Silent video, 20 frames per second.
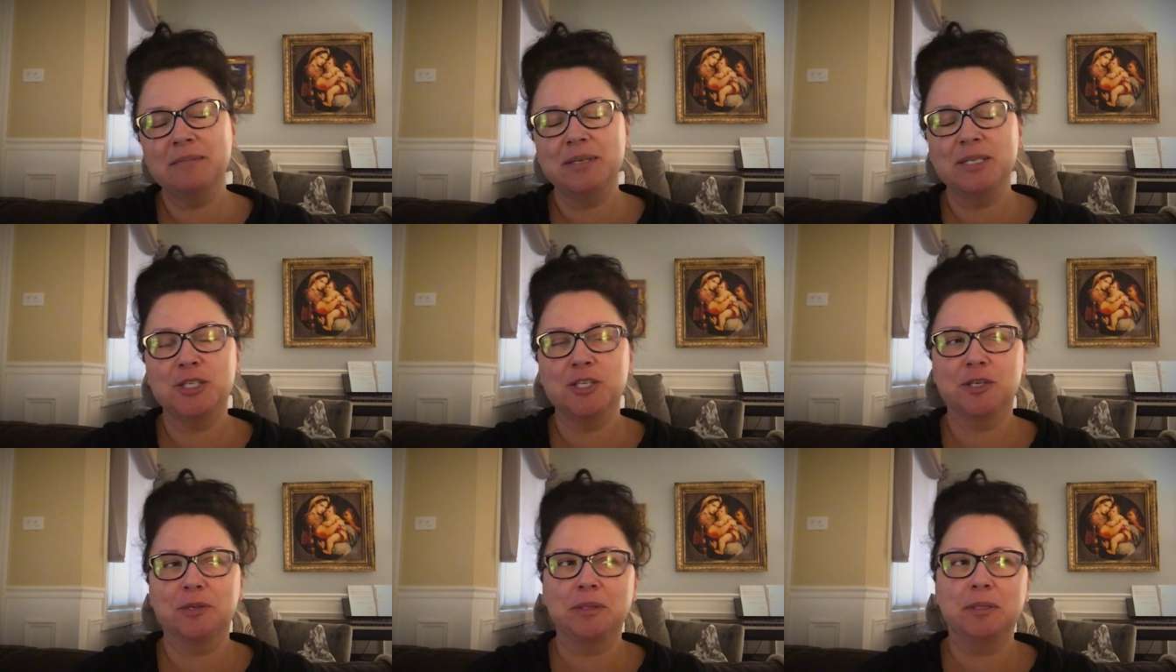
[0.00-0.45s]
He
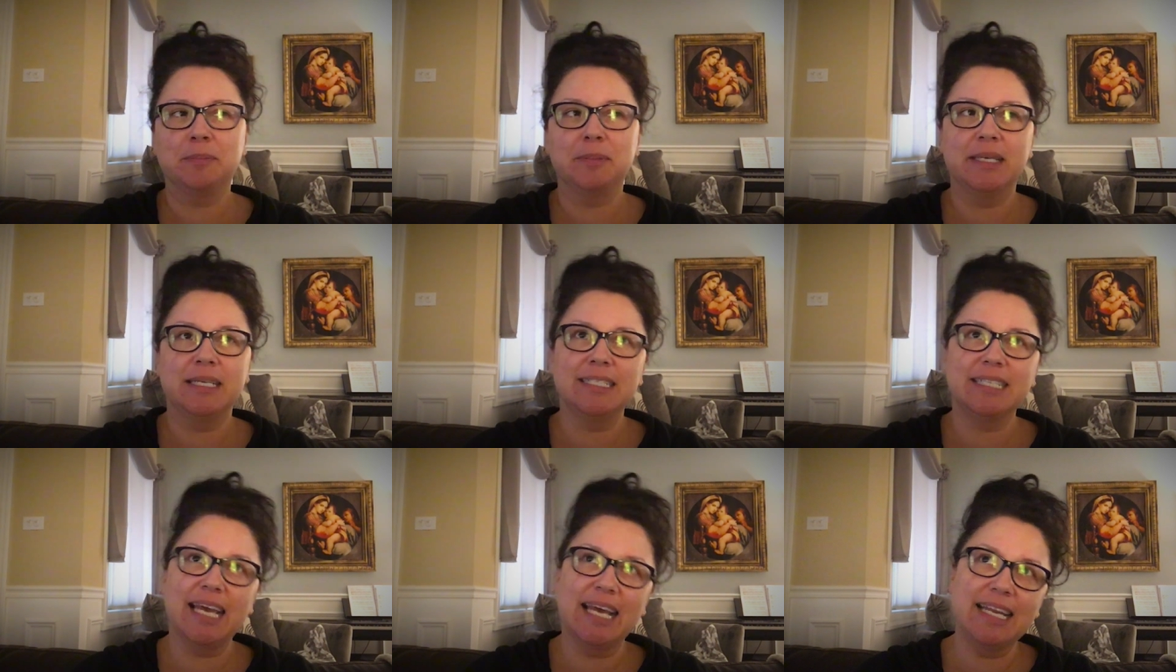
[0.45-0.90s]
took me to
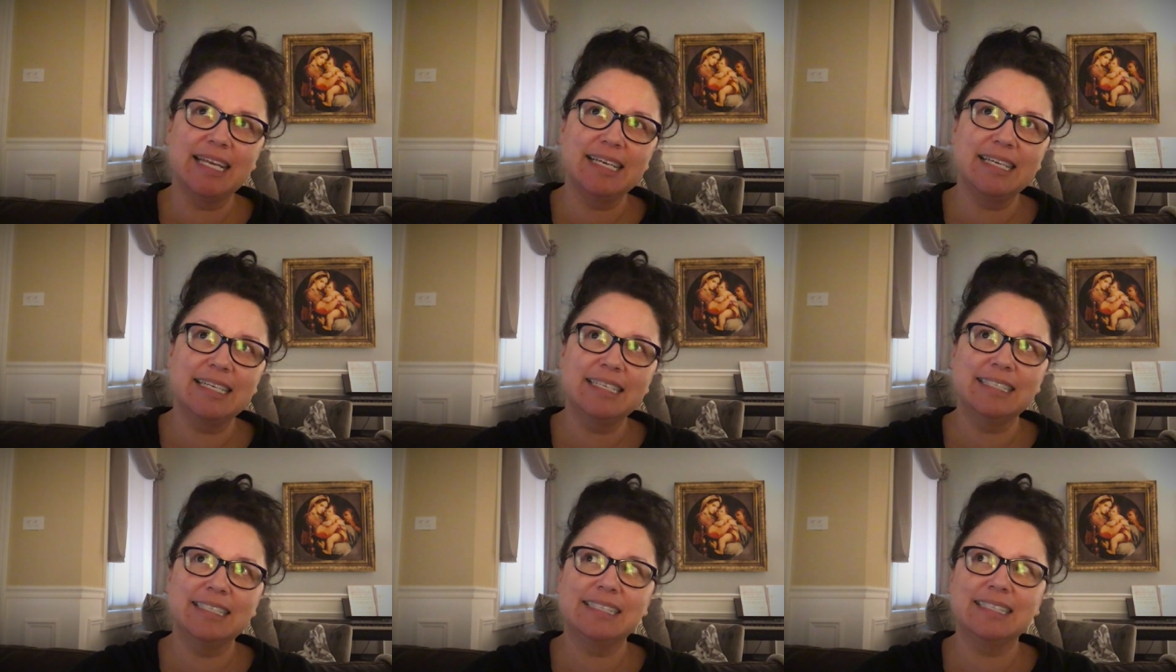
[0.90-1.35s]
play
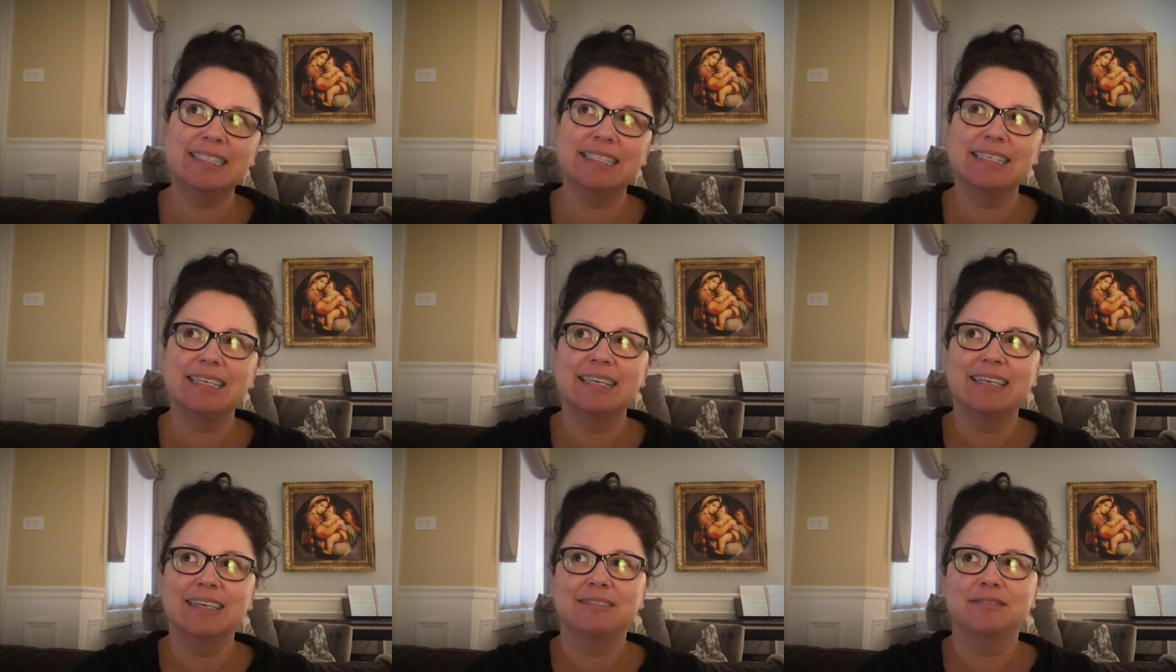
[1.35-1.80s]
tennis.
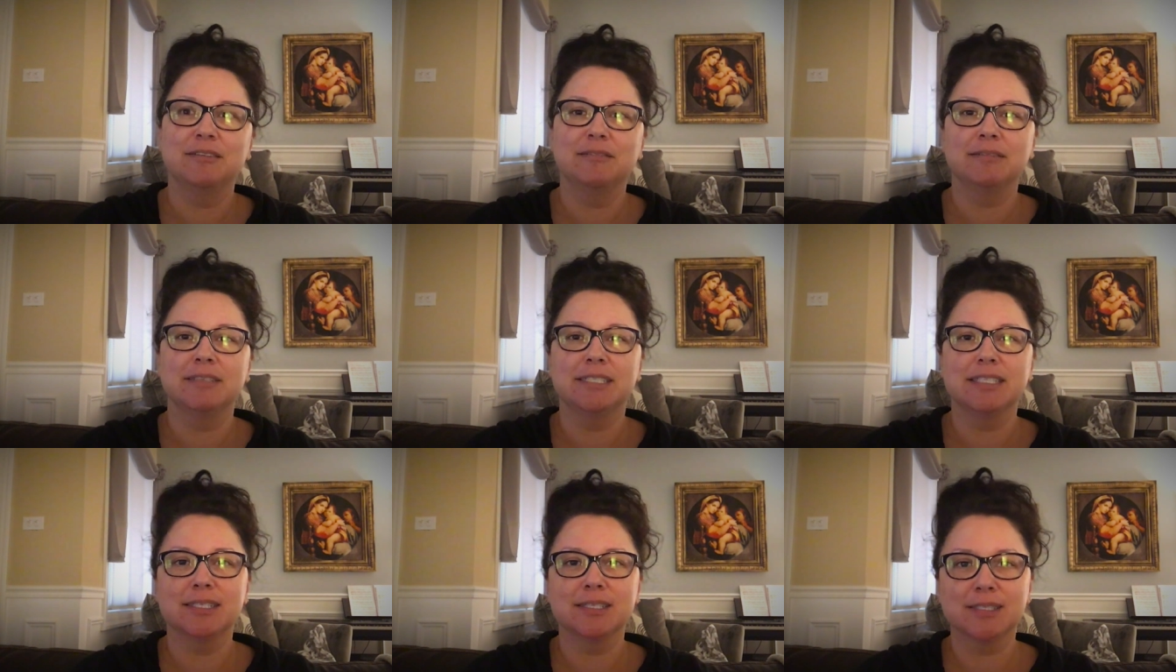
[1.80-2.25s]
We
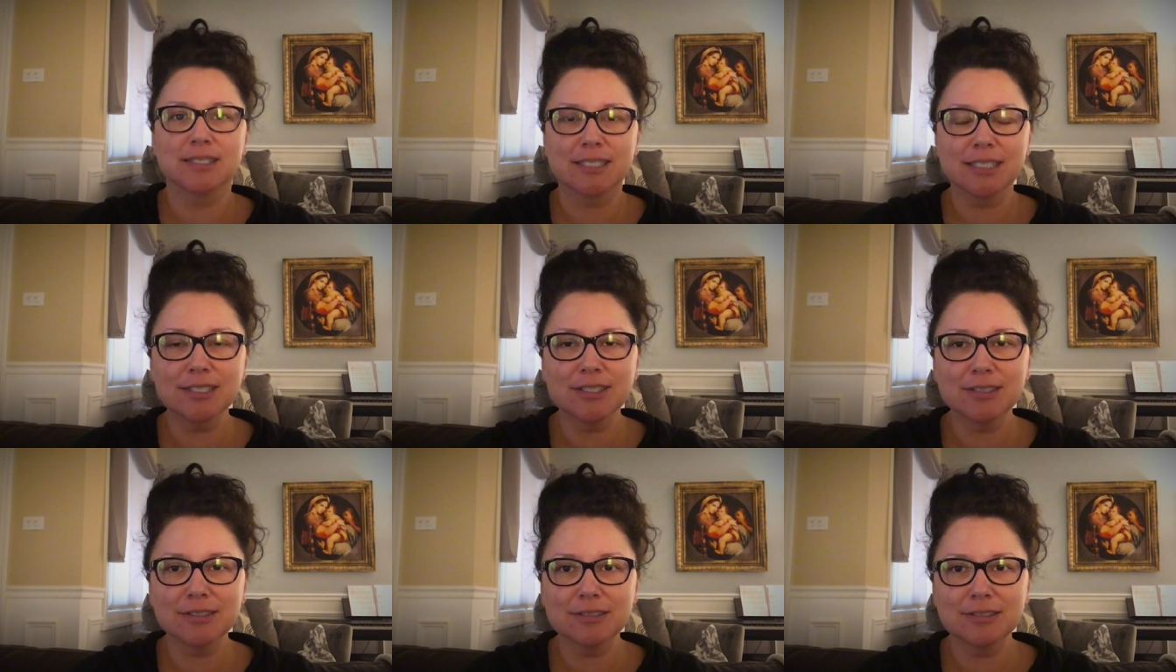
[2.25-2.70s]
went to the
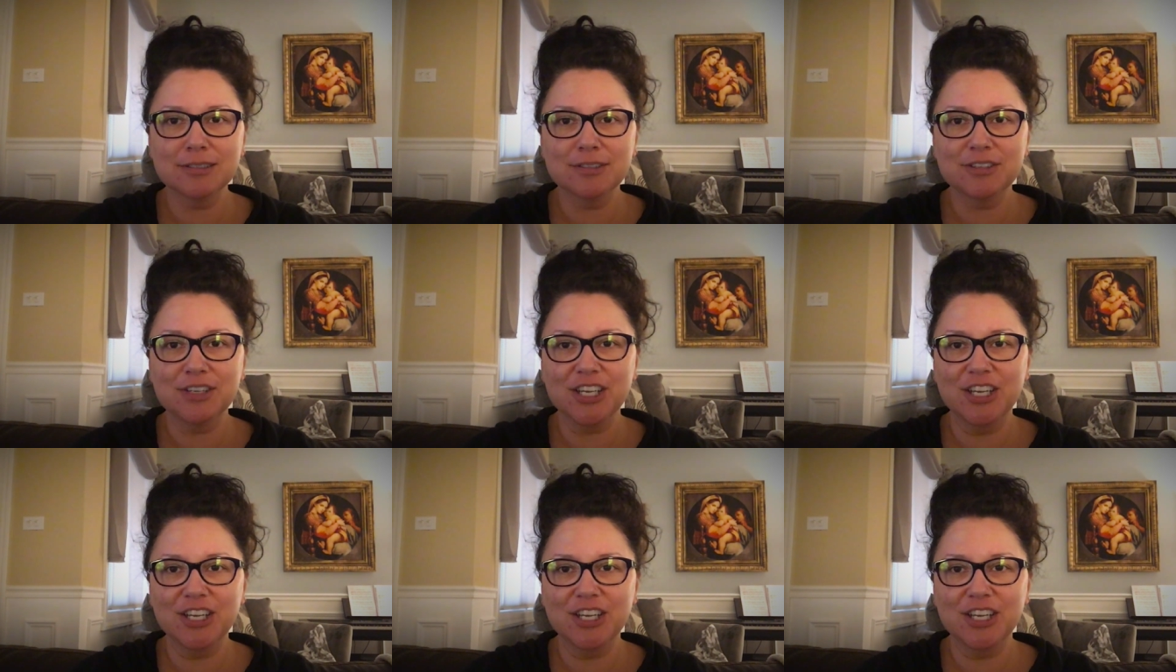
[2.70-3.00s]
zoo.